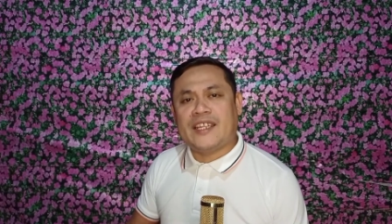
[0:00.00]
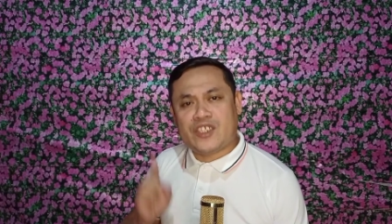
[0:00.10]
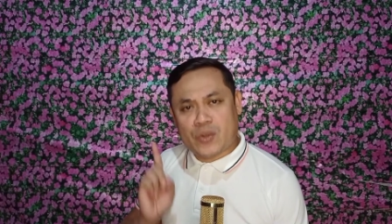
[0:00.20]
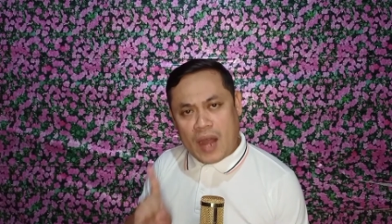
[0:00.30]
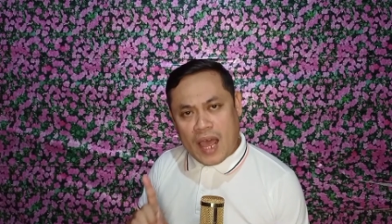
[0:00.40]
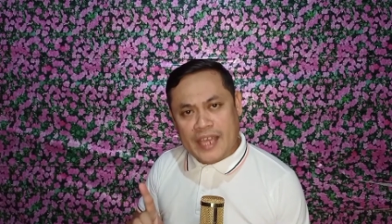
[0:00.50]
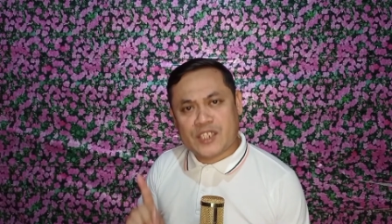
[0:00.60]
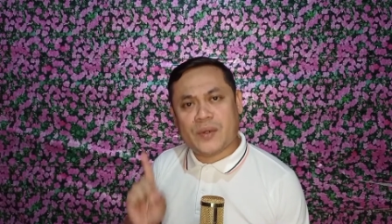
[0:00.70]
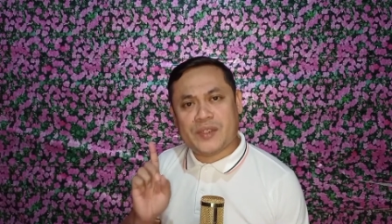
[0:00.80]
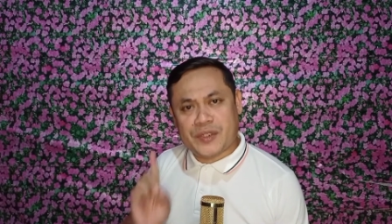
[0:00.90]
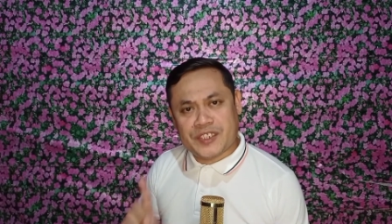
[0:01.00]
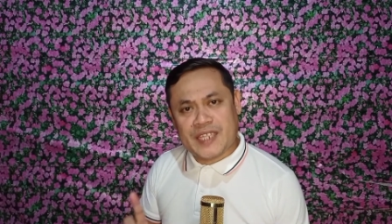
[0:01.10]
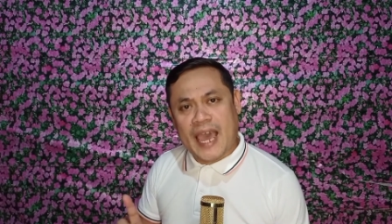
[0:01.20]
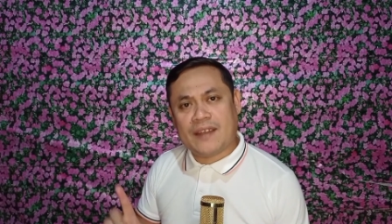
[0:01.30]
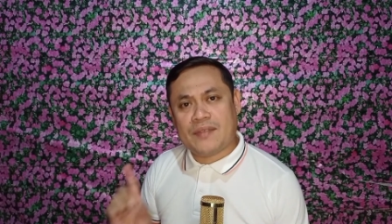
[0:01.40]
and try to
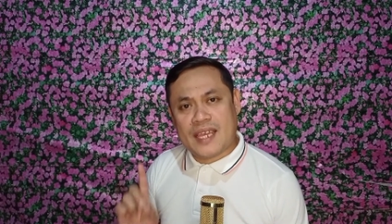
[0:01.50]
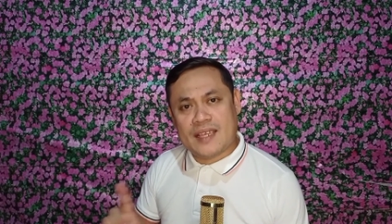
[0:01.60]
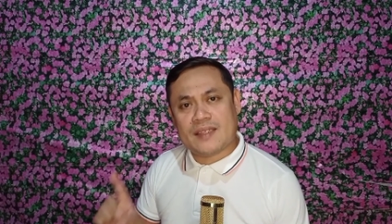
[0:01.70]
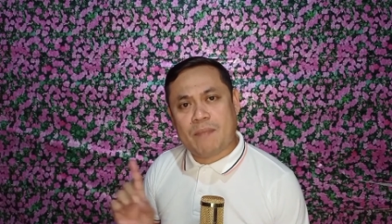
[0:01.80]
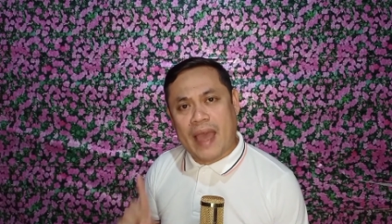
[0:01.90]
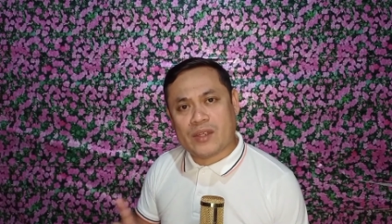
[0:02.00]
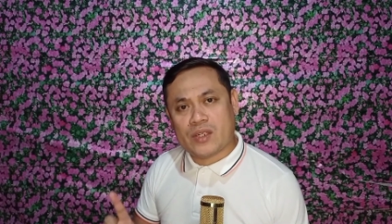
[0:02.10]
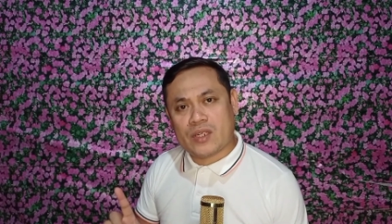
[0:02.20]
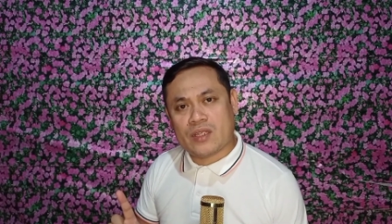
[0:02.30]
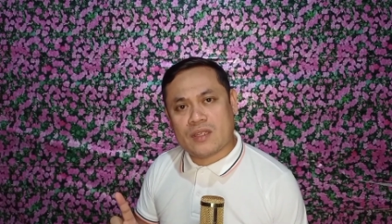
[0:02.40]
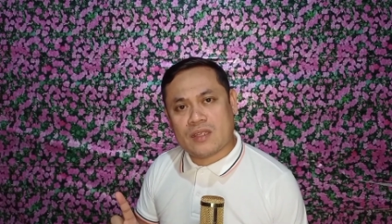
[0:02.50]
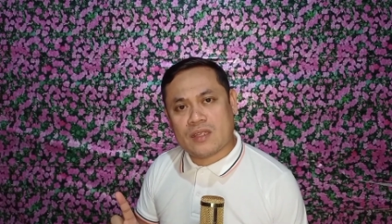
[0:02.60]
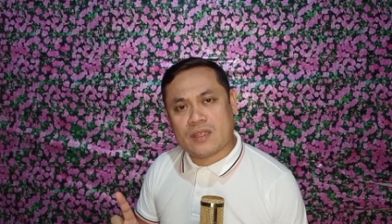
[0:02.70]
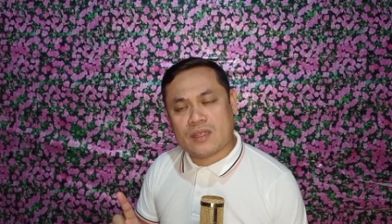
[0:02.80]
understand these patterns.